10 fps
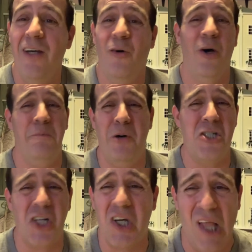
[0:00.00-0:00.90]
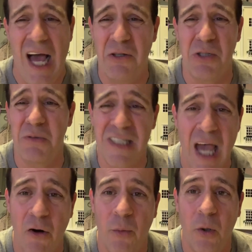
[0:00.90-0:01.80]
What a bunch of clowns. It was
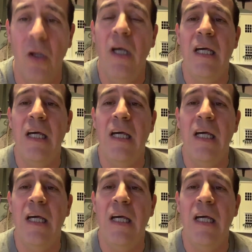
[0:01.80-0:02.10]
terrible.